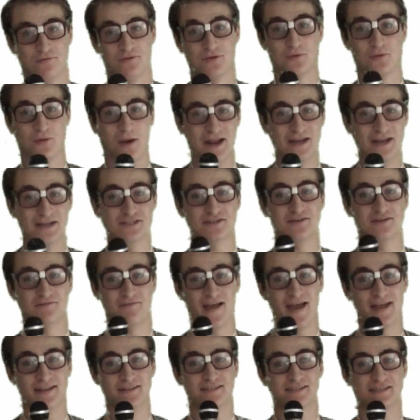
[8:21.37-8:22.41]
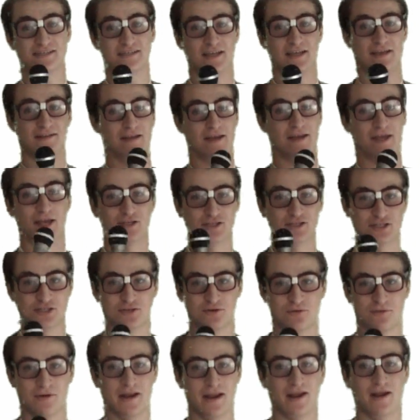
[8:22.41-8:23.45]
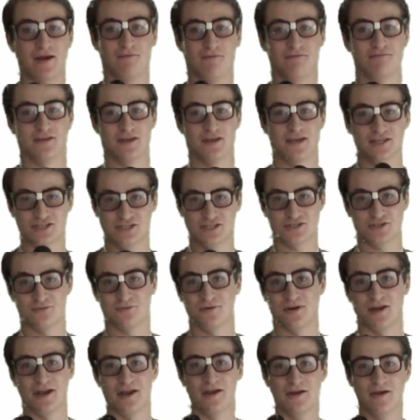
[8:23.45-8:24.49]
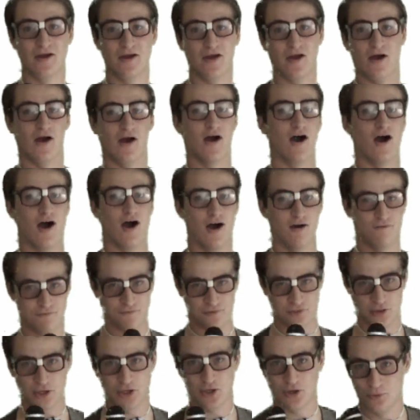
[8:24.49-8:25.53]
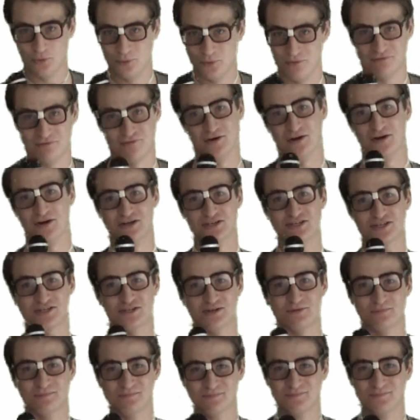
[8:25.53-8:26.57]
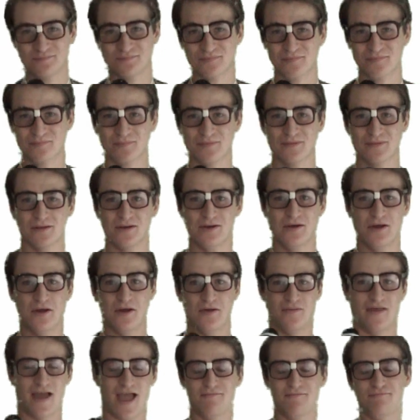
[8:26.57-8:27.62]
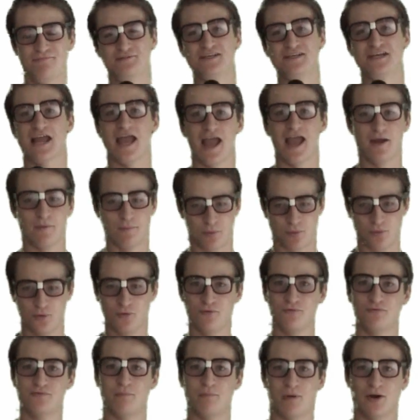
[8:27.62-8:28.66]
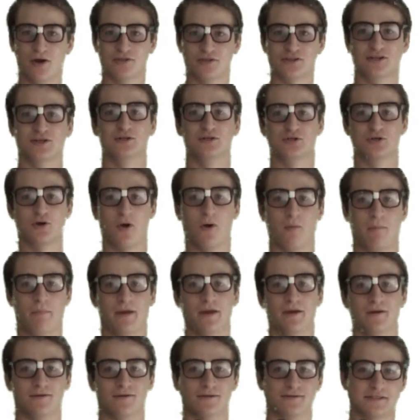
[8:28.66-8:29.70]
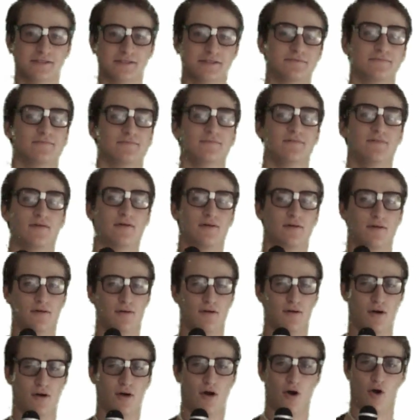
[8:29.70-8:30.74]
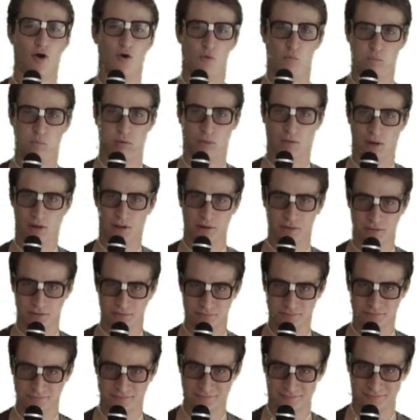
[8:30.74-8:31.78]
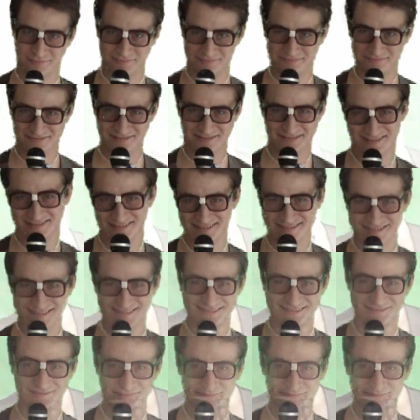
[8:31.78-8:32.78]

one of the greatest events in the history of the history of the universe. The F D A approved birth control pills. Oprah. During this